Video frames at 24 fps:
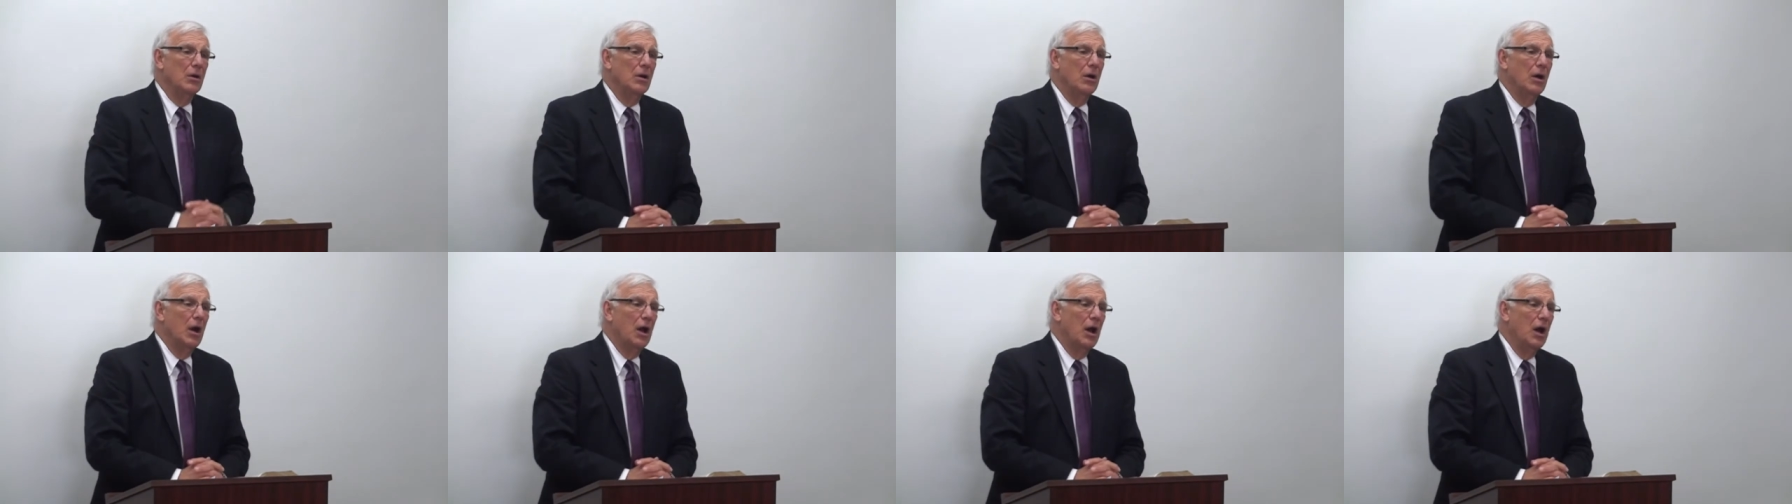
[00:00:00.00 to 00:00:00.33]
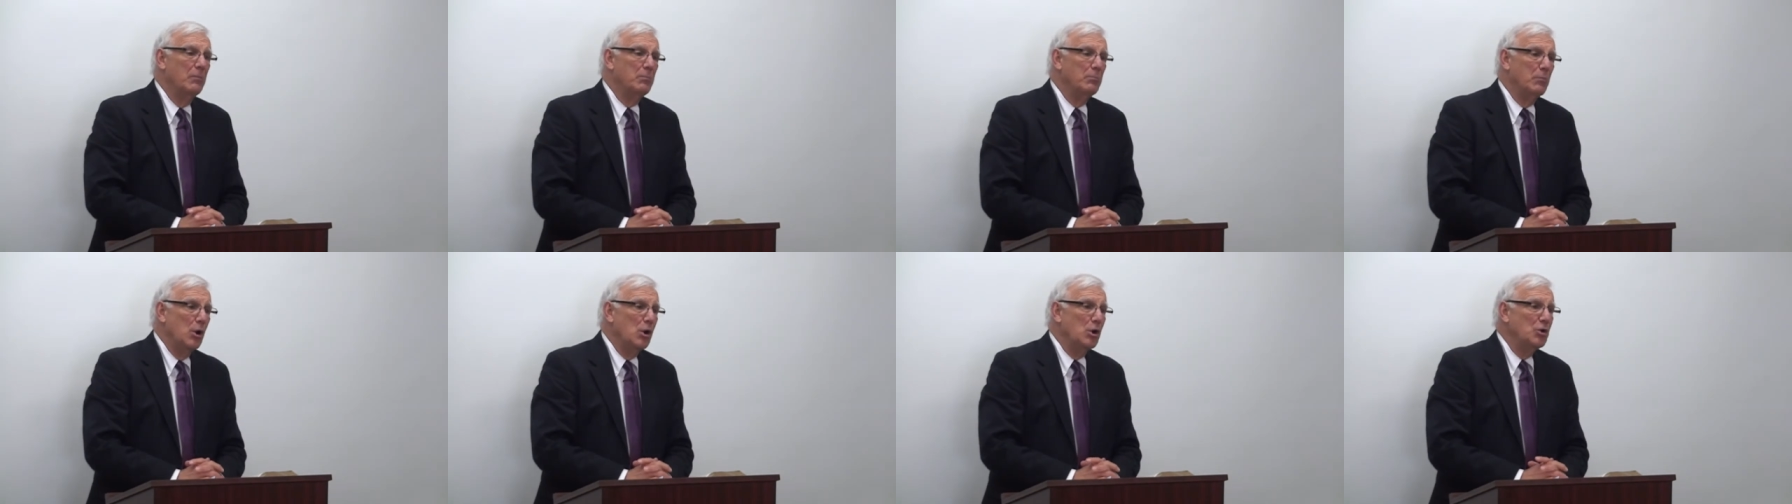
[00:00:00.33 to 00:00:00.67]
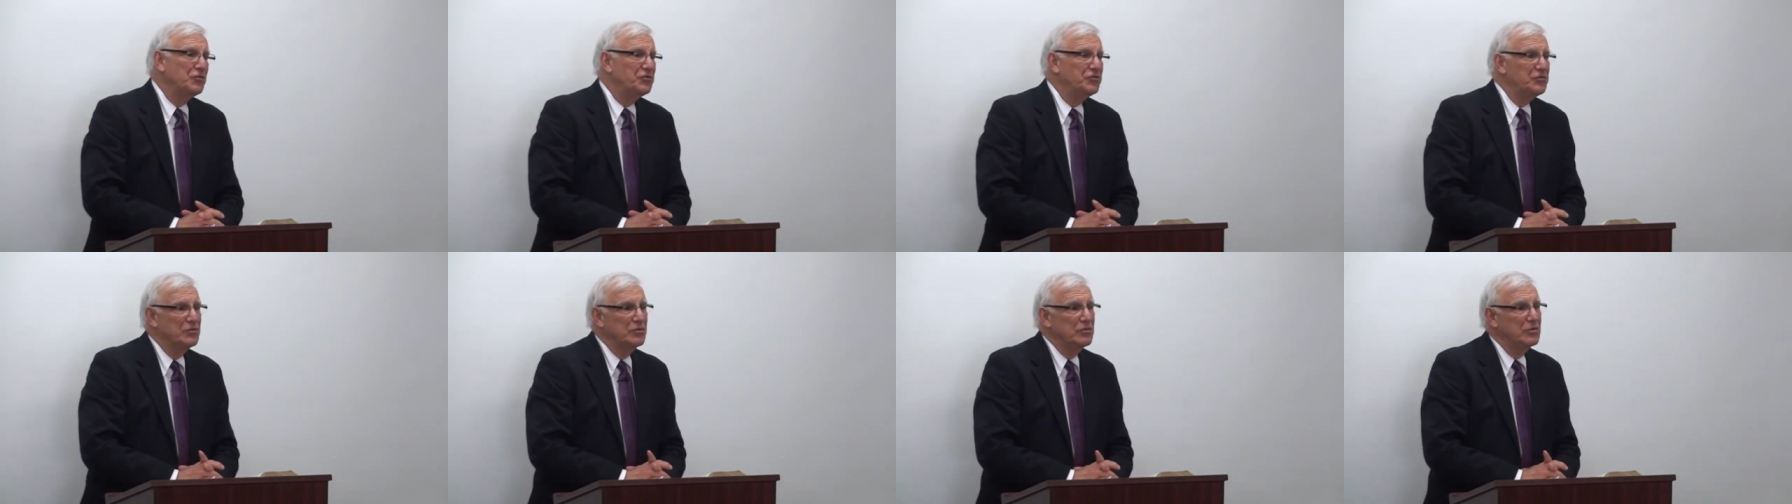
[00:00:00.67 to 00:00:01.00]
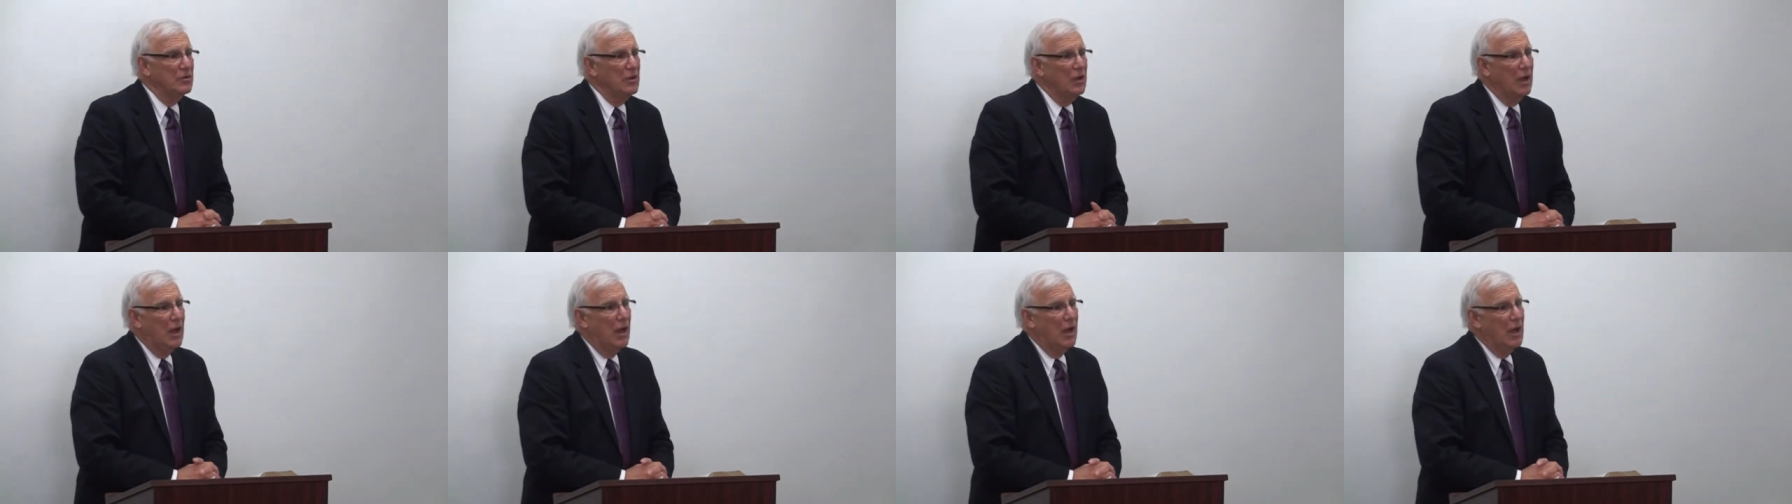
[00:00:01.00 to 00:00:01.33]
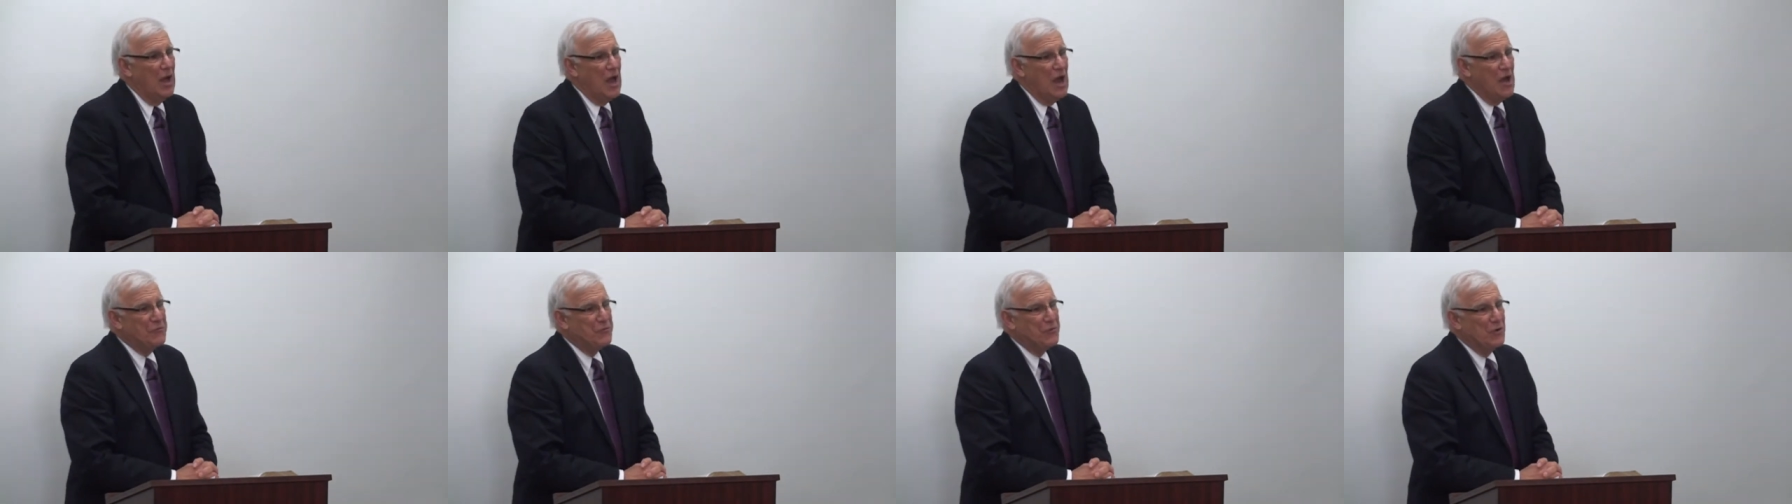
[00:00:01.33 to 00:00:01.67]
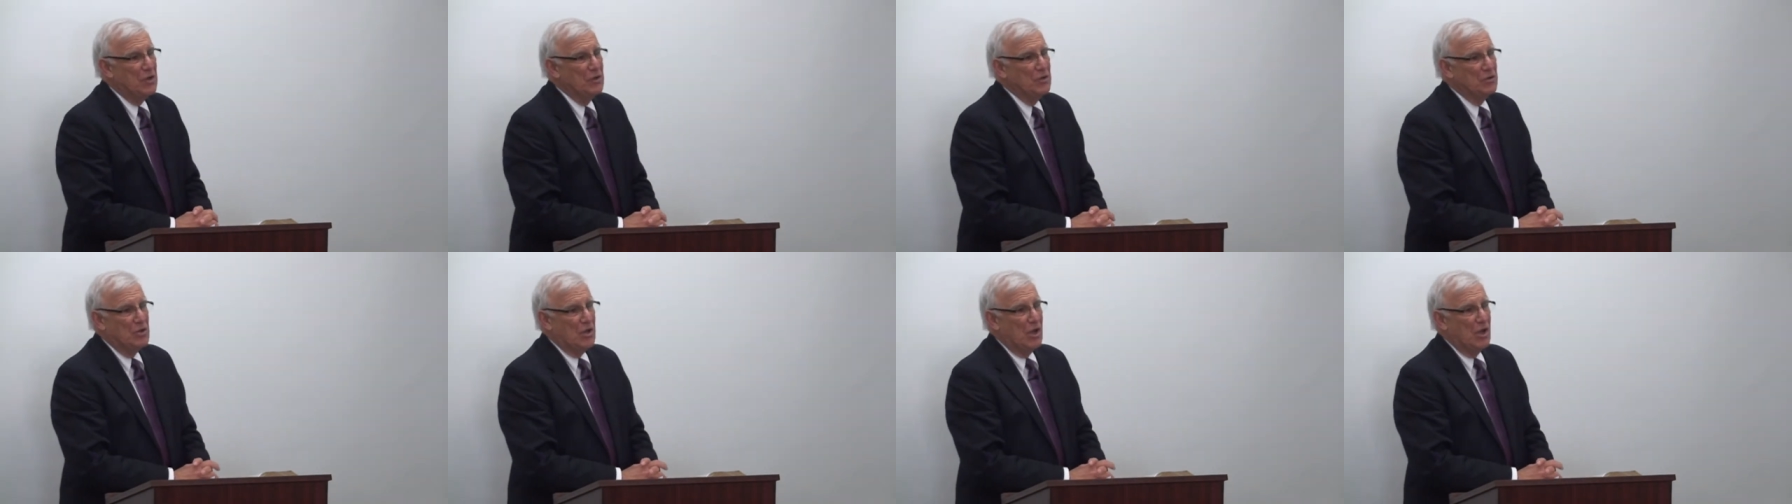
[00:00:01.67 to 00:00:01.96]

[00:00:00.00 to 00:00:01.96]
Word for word: Uh, most uh, African